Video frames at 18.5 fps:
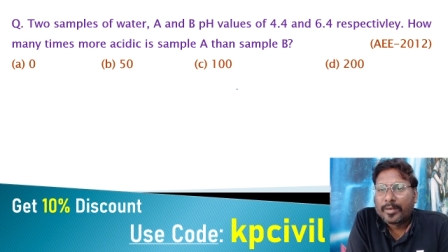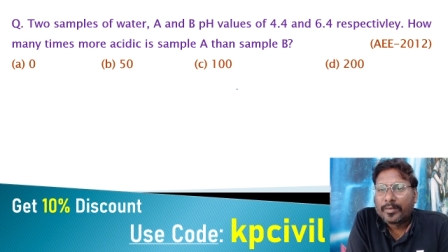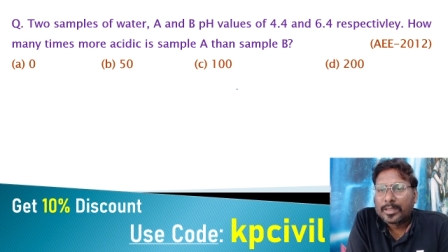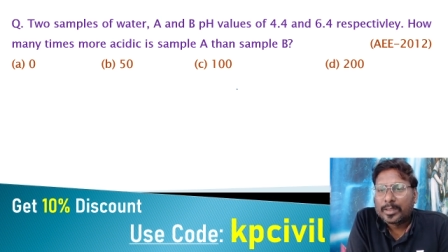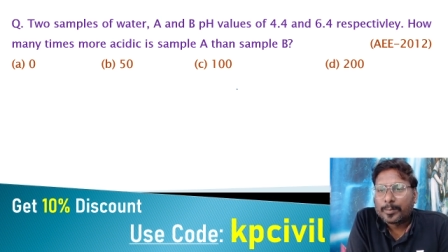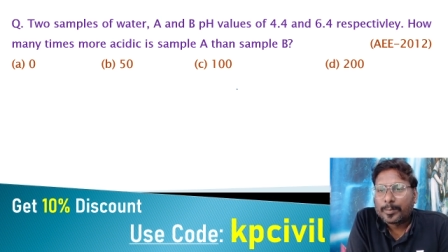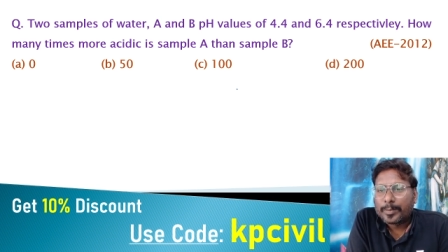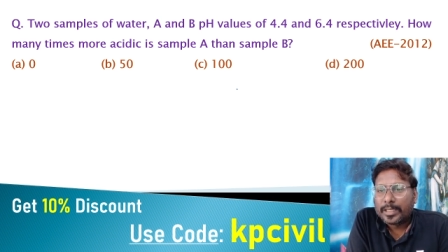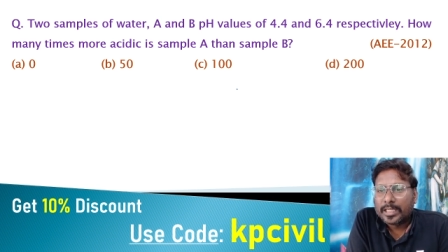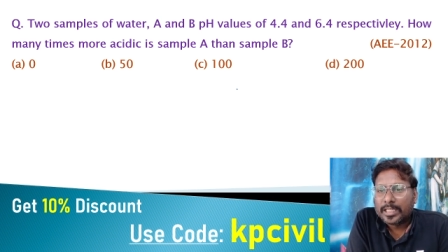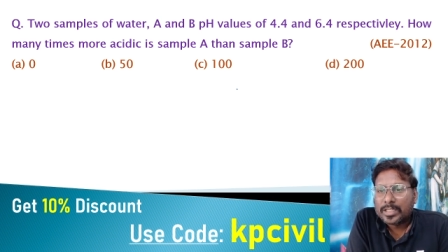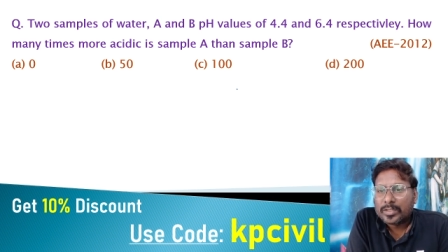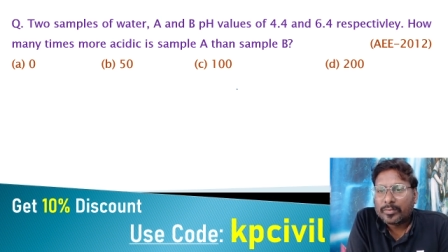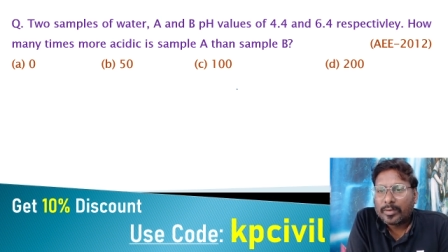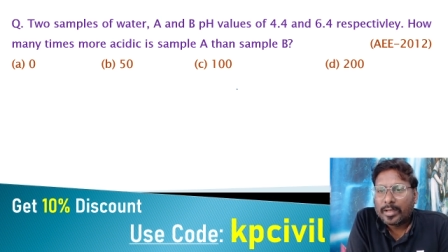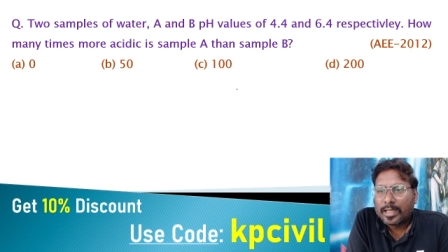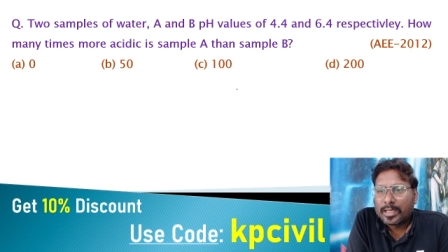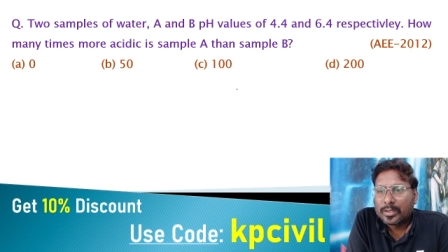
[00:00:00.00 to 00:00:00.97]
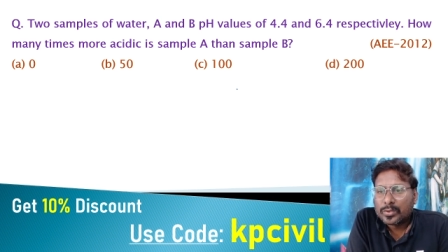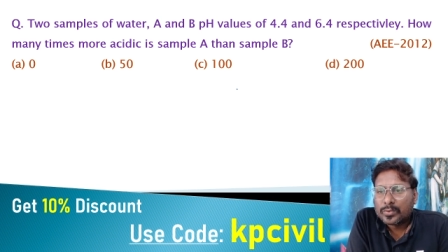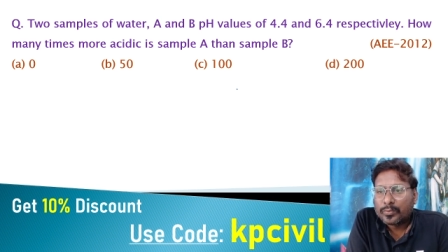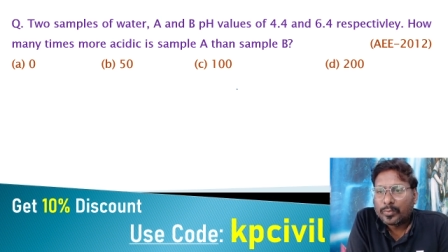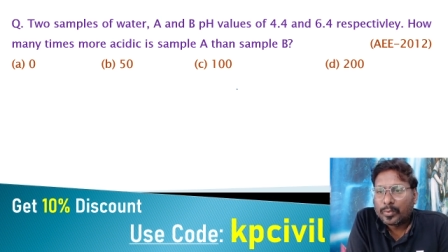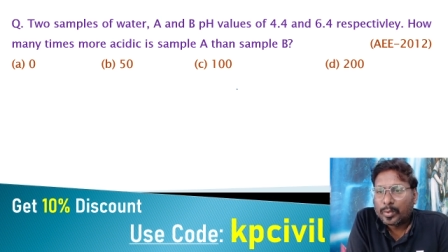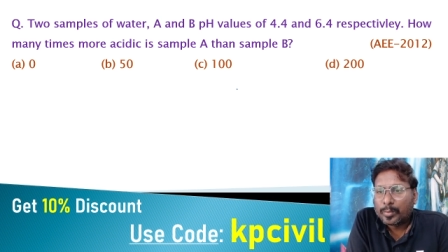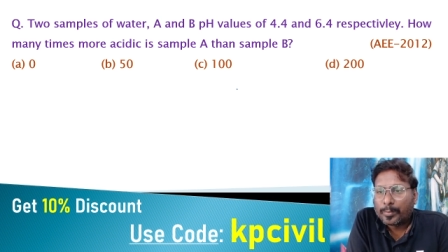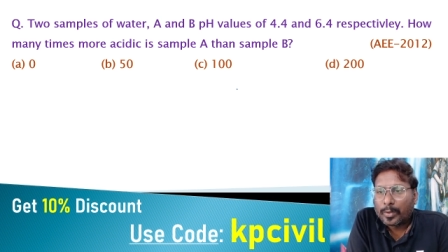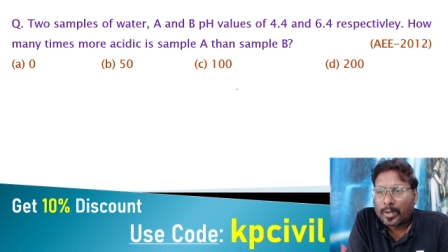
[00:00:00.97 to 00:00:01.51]
with pH values
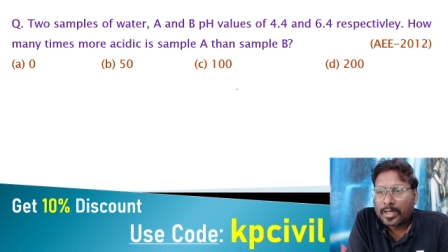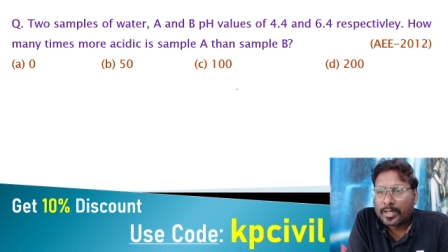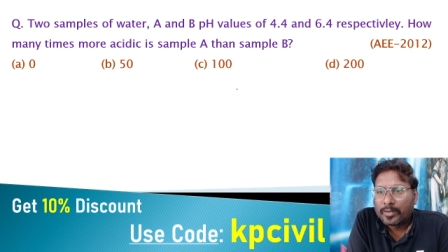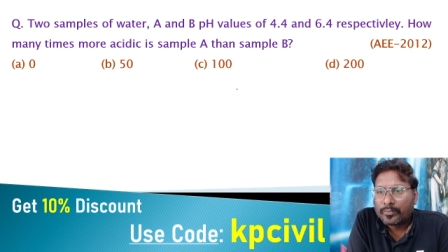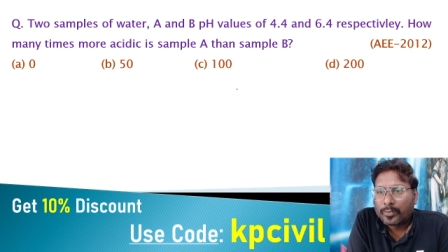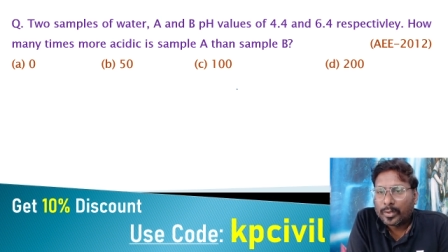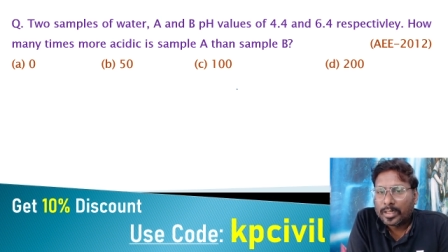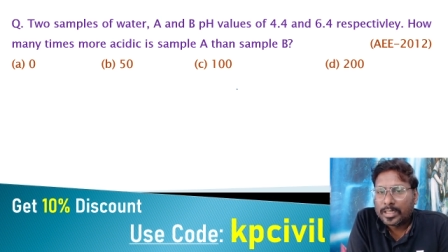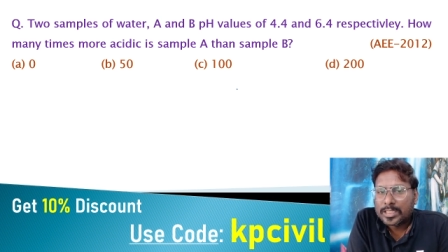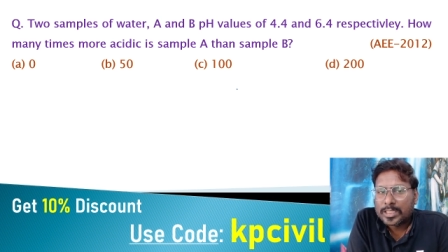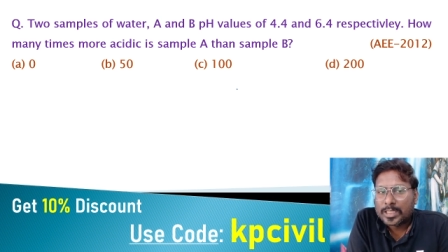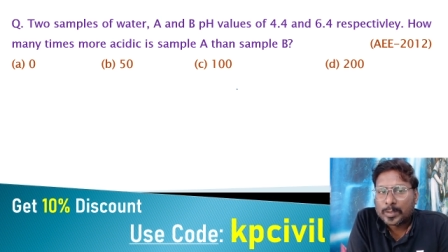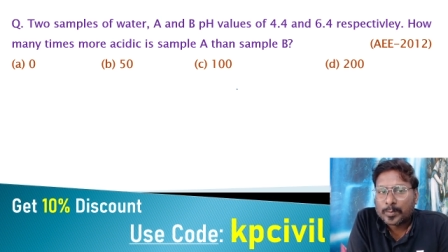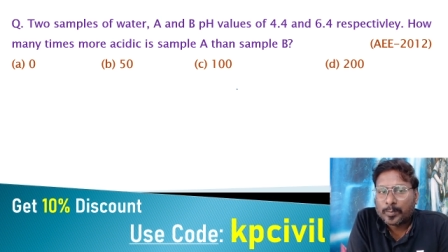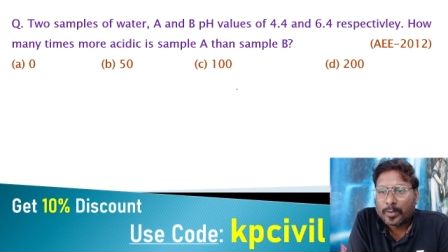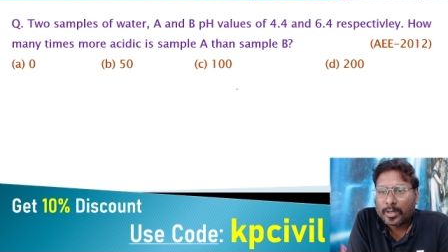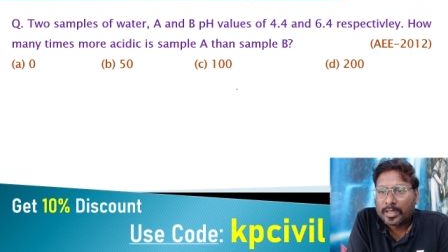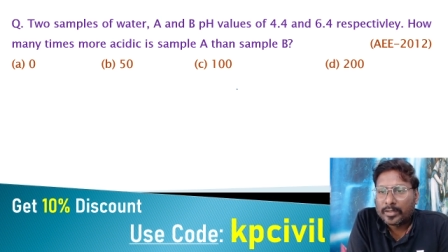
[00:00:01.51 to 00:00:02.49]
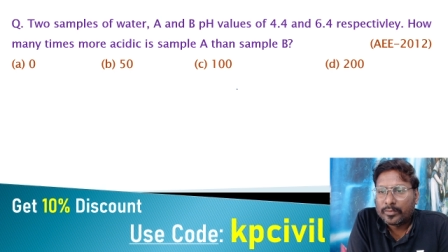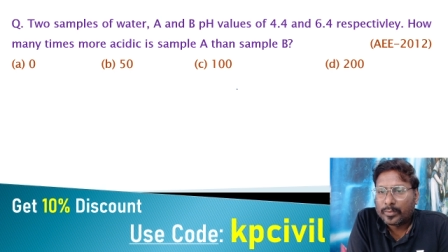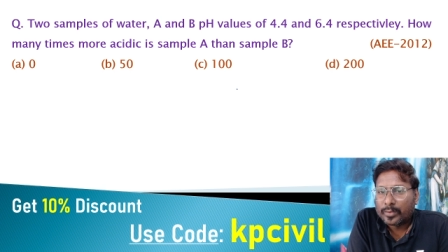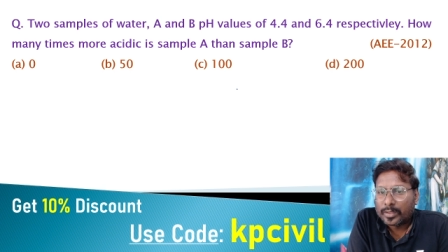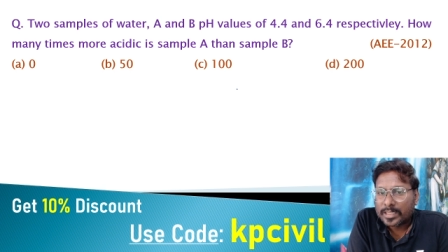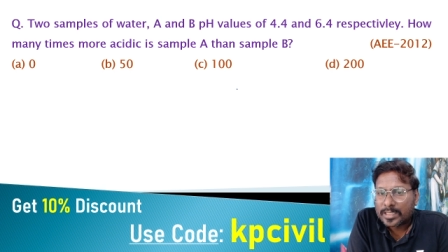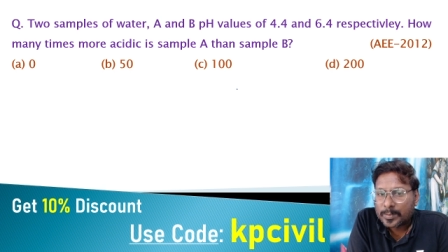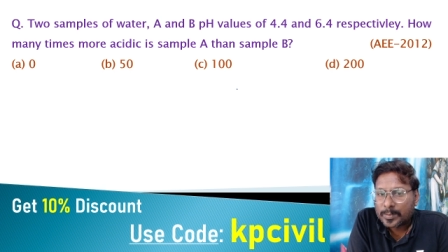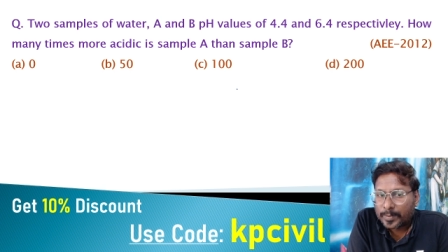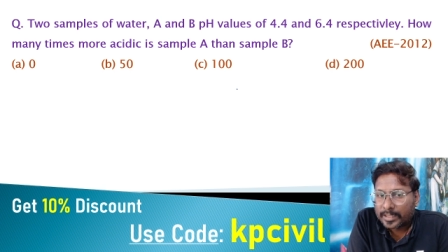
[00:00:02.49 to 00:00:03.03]
4.4 and 6.4
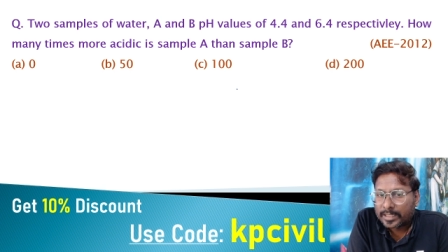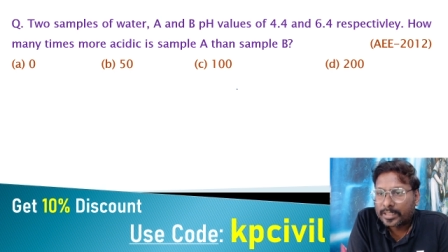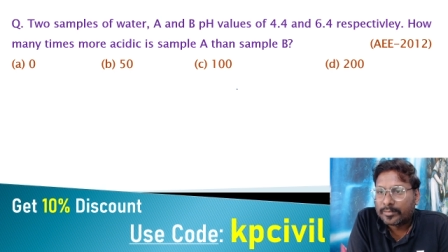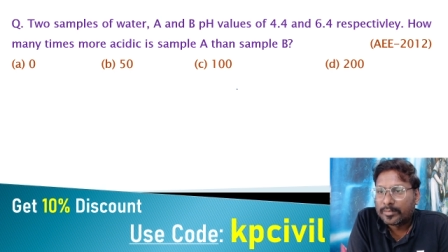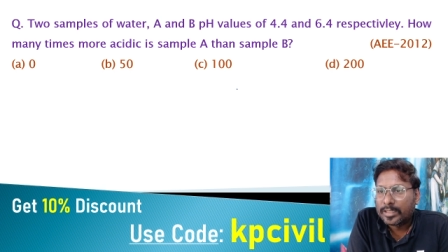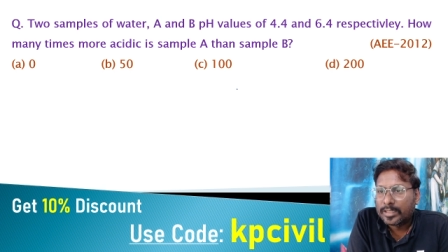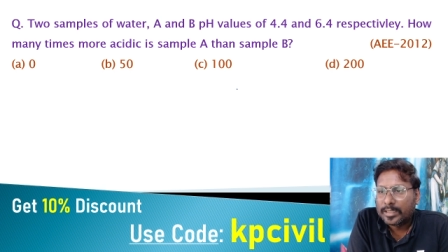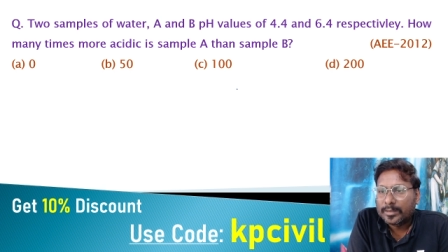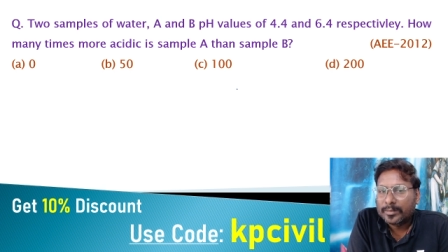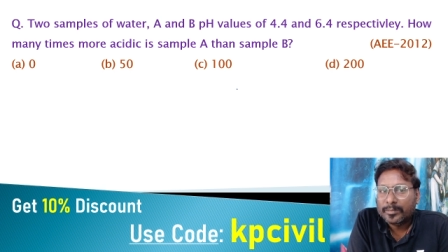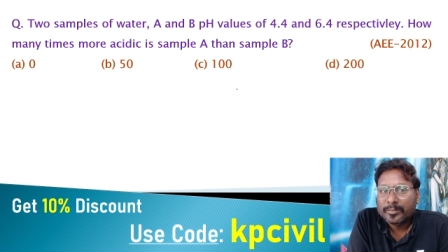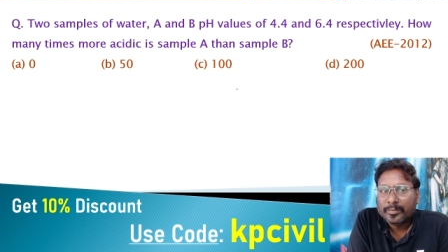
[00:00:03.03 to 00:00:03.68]
respectively.